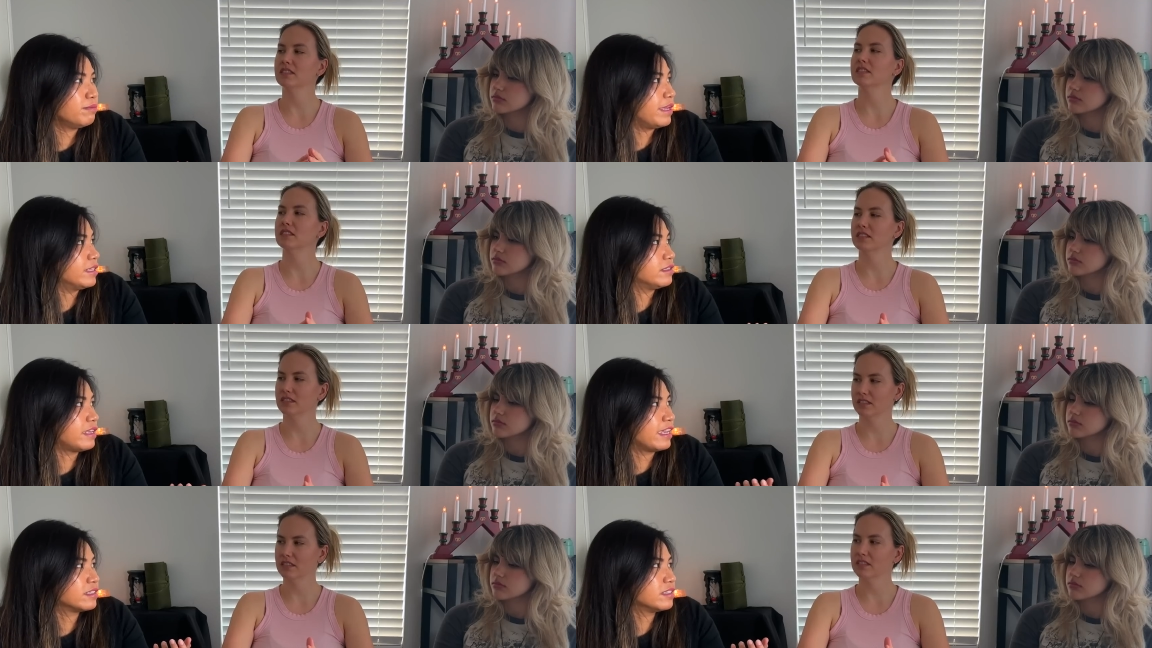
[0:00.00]
Speaker 1: based
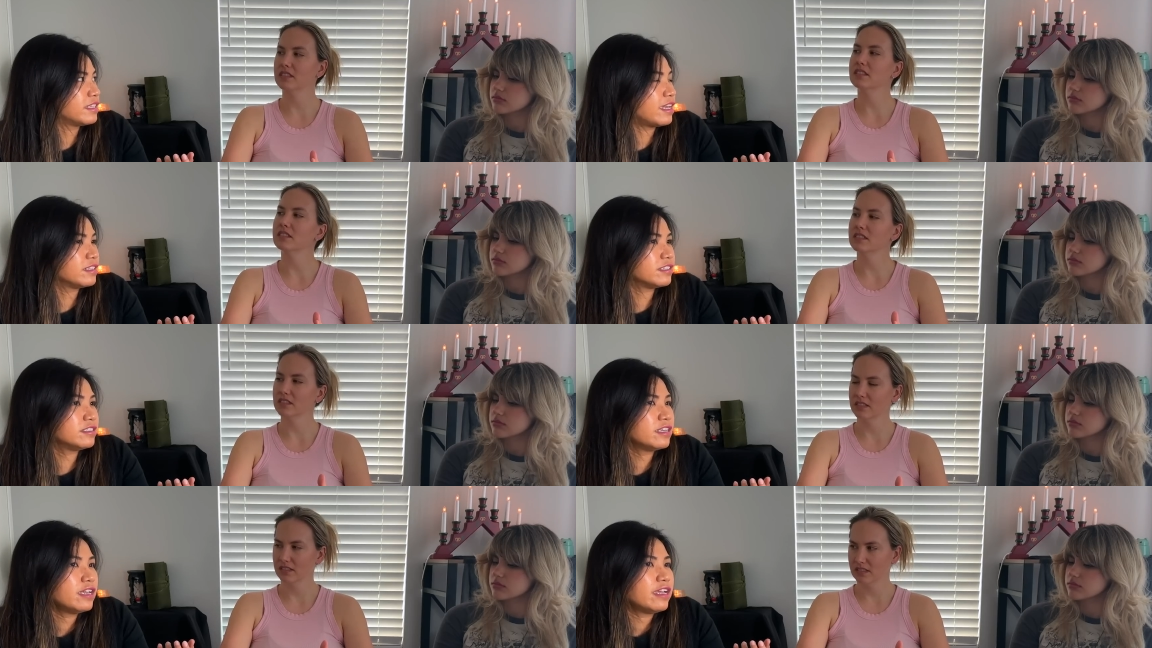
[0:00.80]
exercises,
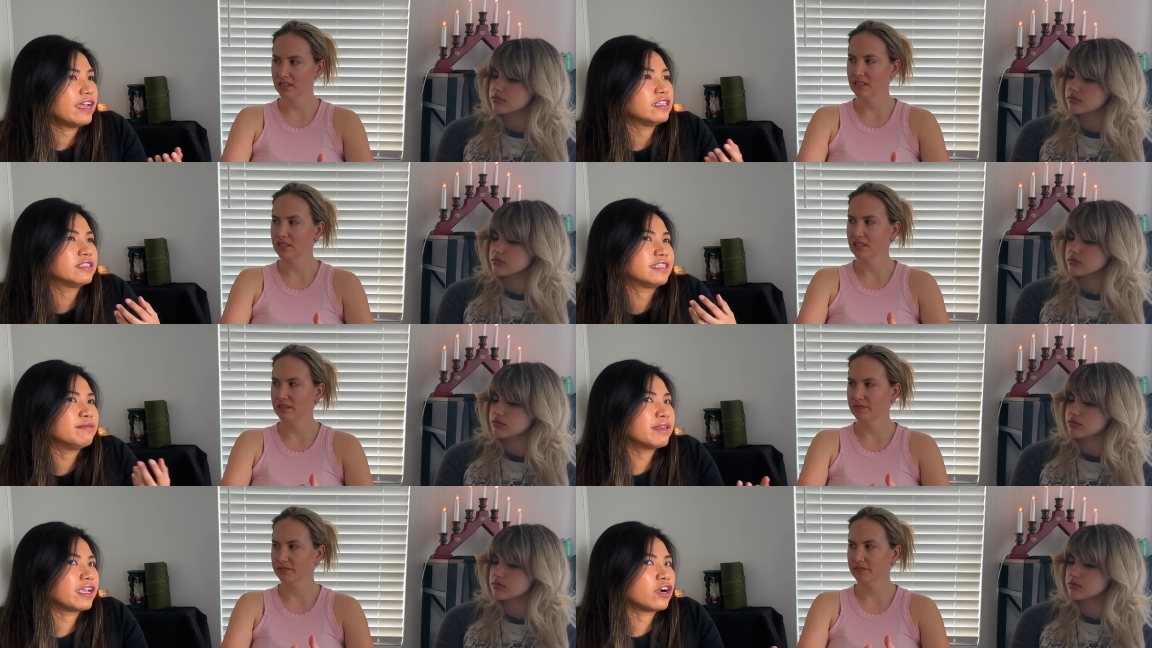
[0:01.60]
and it
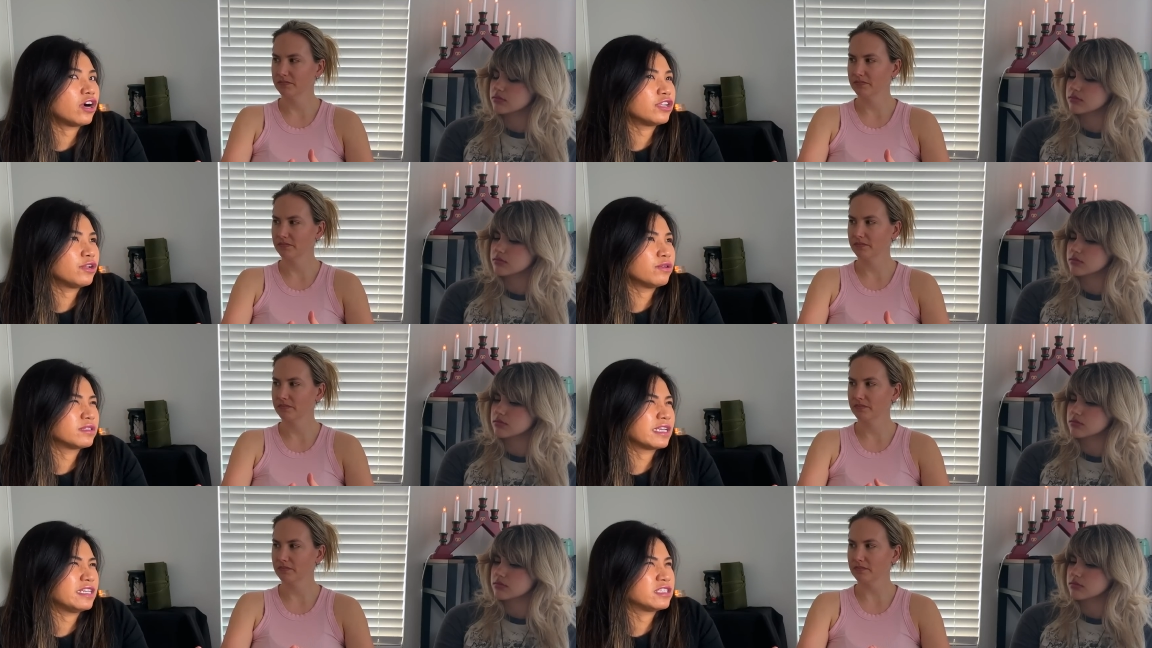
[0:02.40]
seemed like cardio
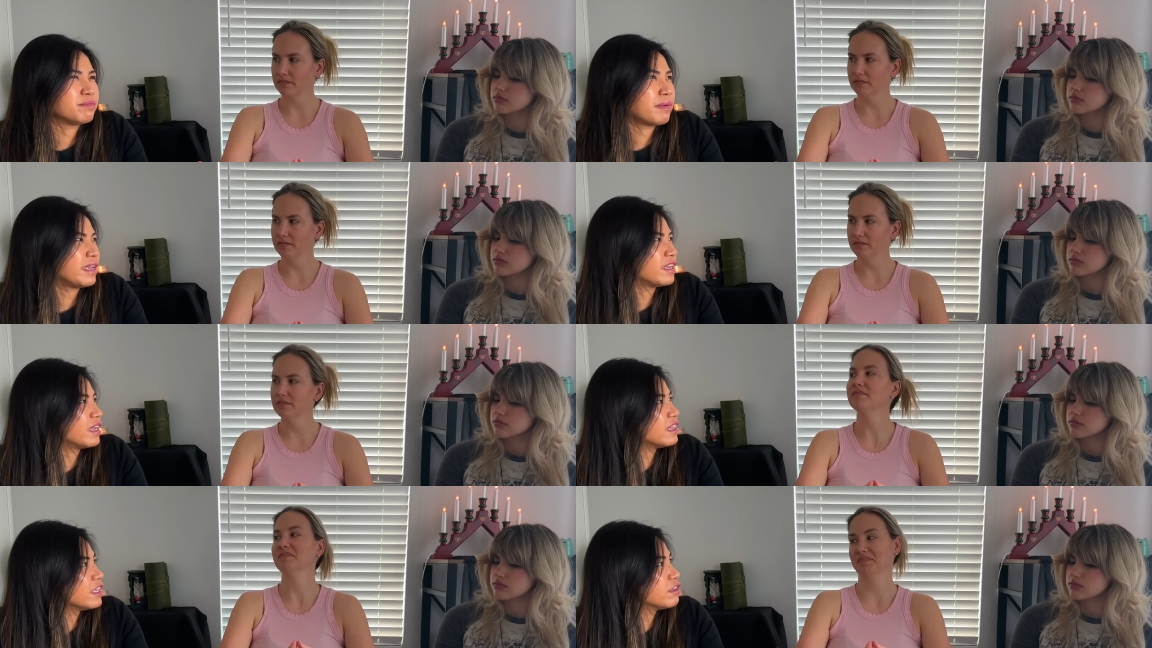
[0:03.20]
is like it spiked
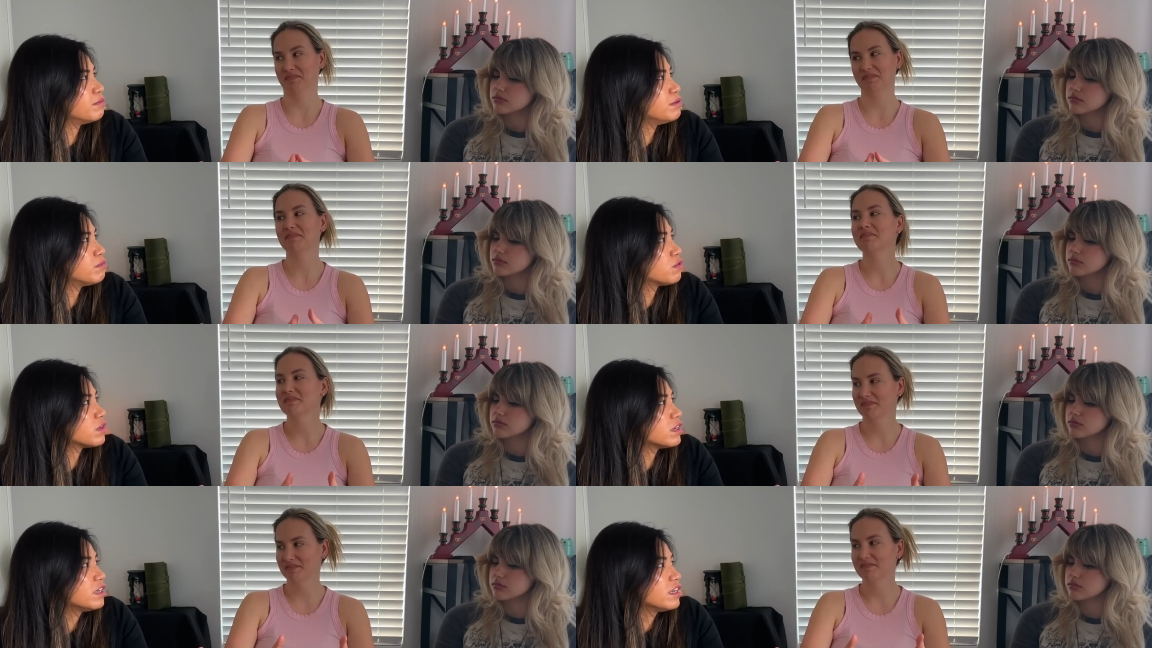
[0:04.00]
a little bit
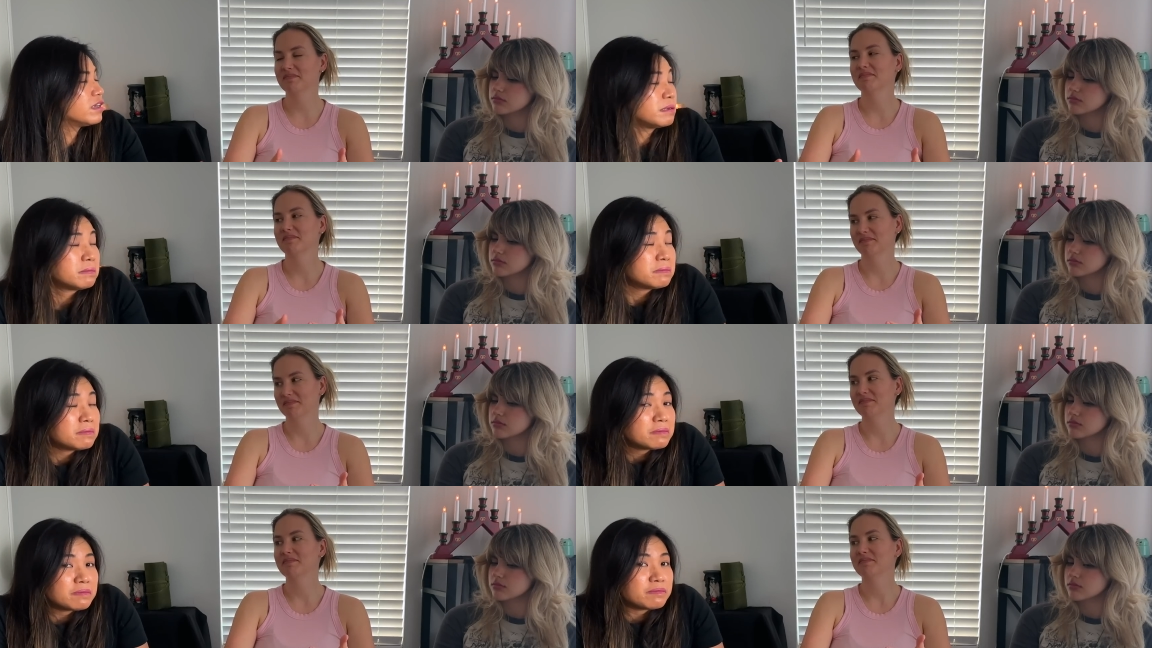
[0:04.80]
more,
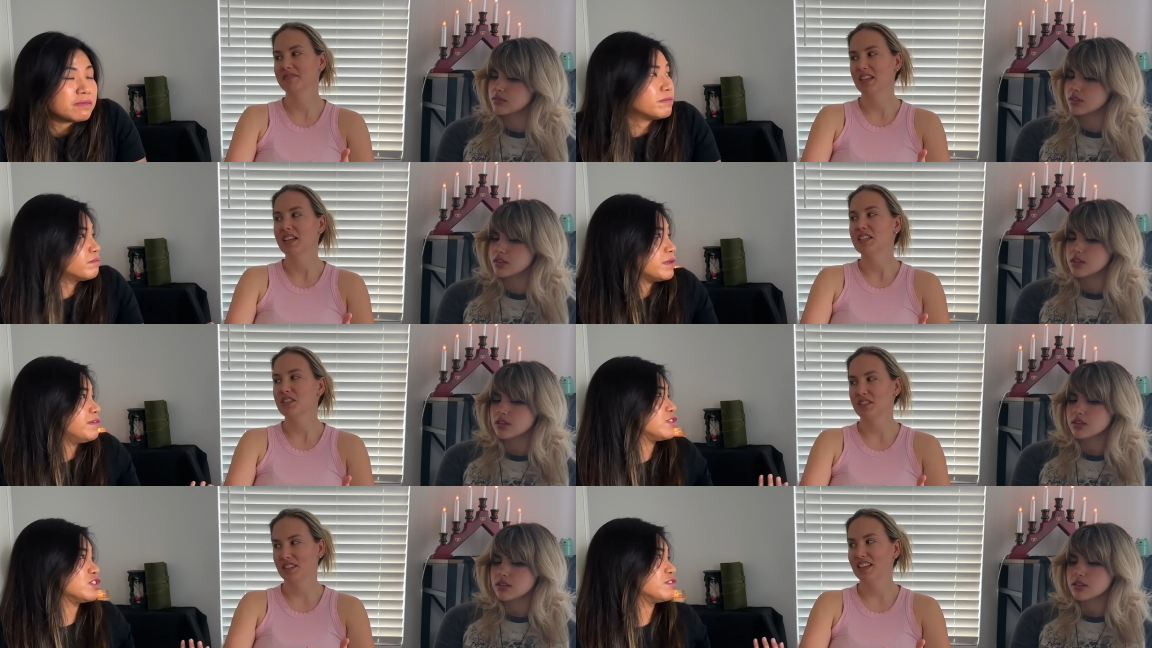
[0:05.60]
maybe
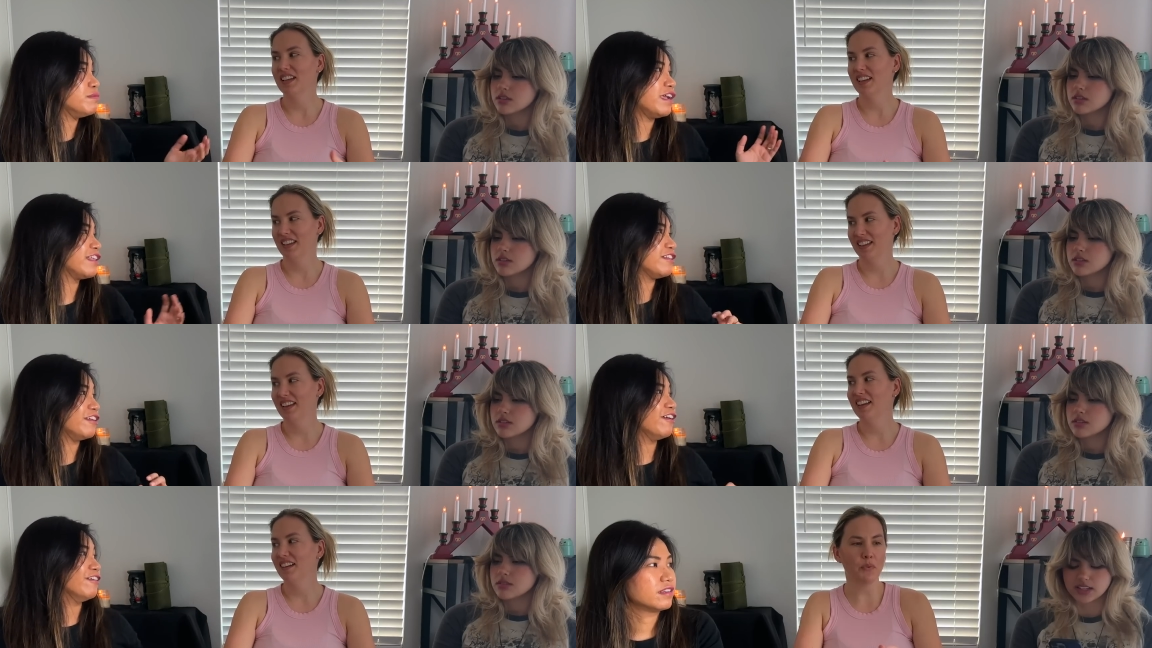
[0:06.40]
it's just me. I don't
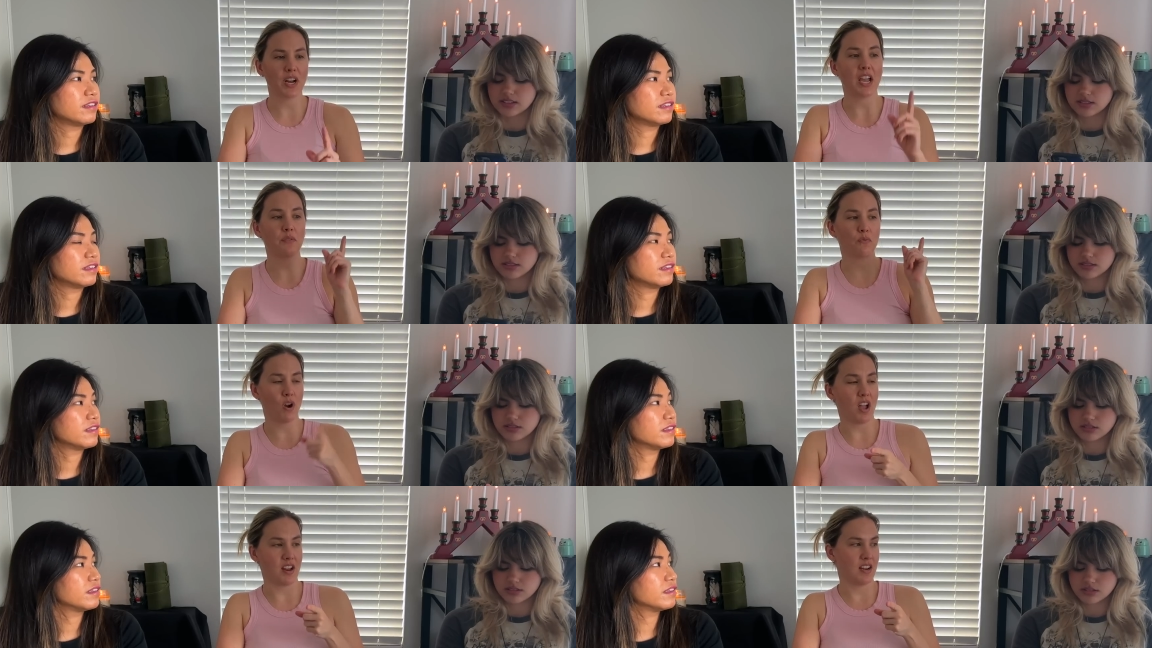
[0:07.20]
know. When I
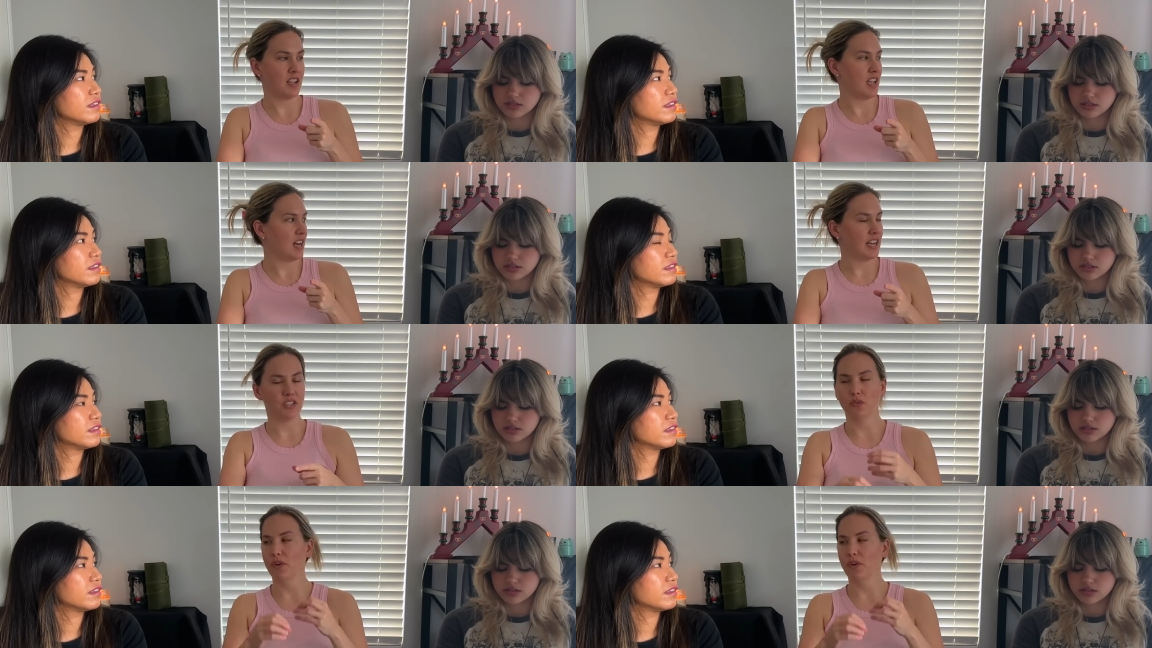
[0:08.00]
run
Speaker 2: and I do